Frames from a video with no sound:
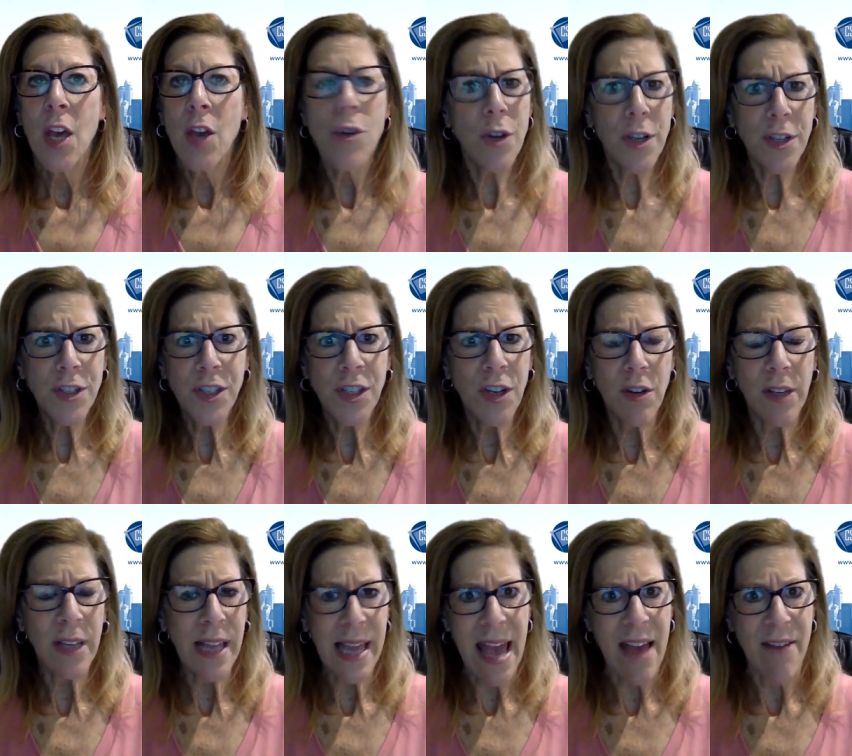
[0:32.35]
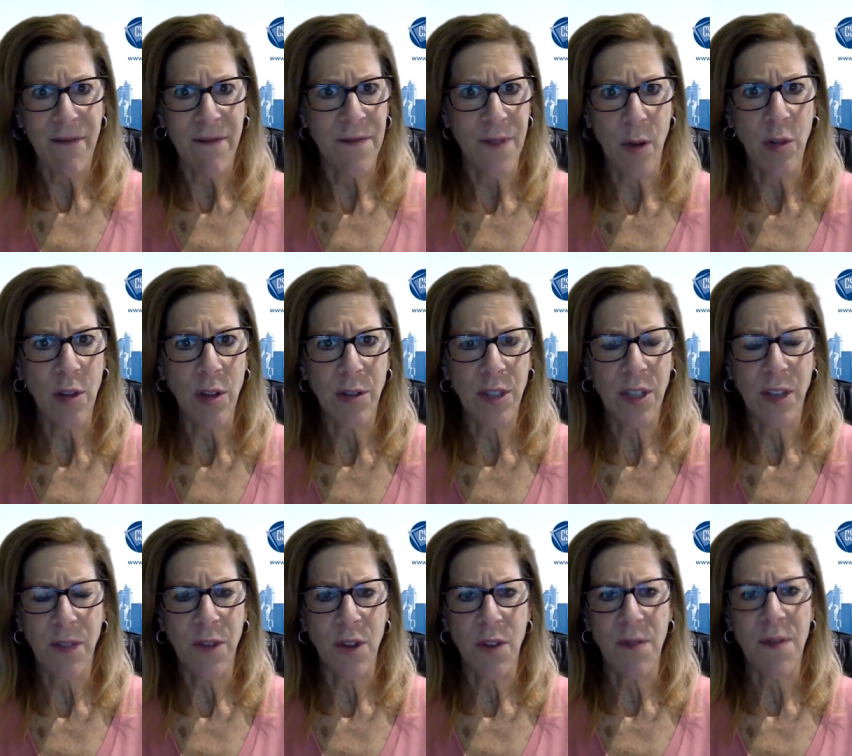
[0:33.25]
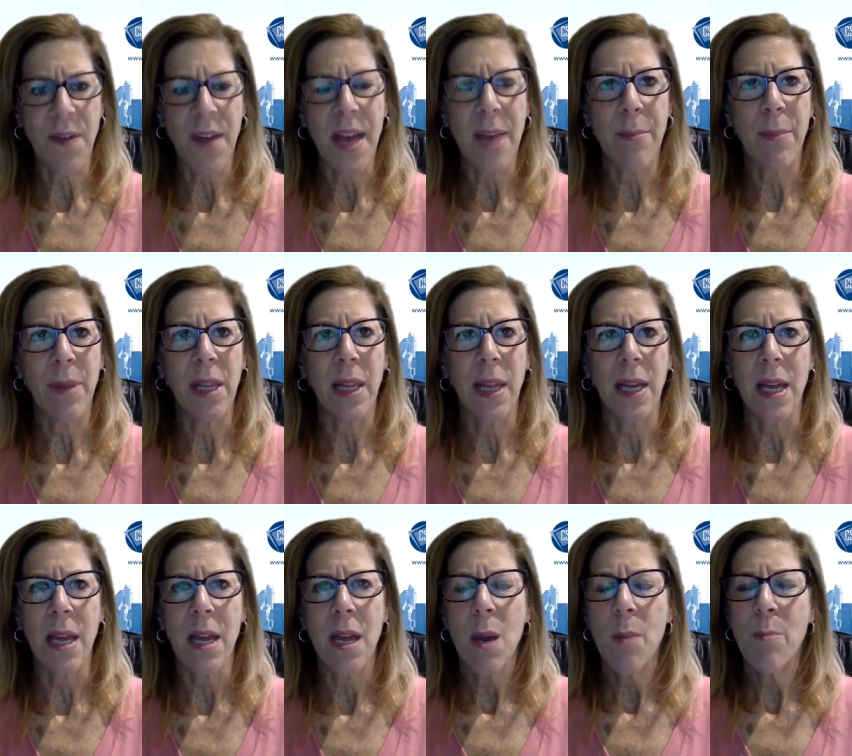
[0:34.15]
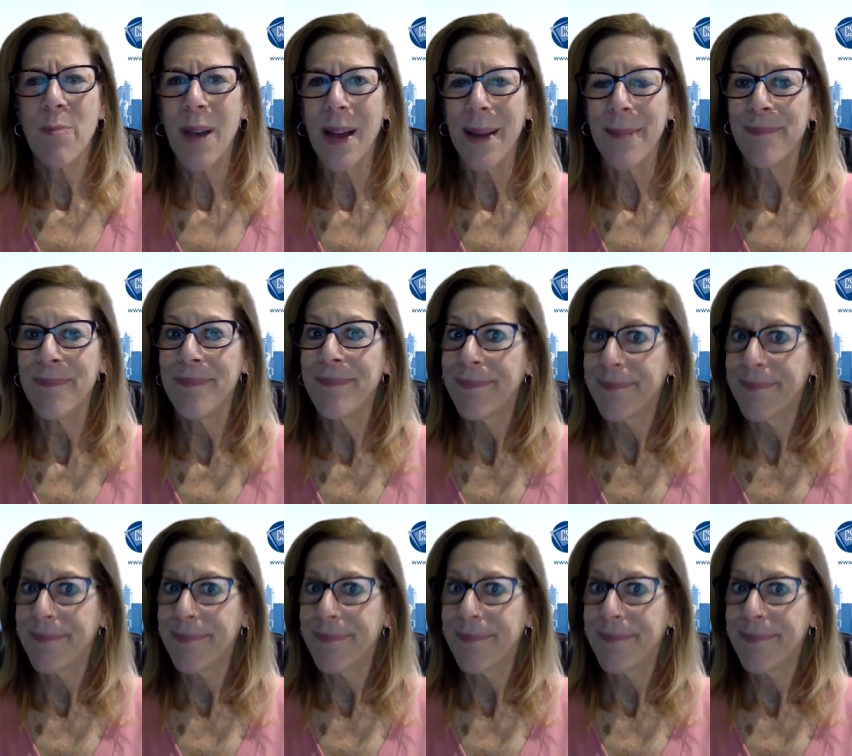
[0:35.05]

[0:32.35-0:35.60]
You can certainly have photos of your family, but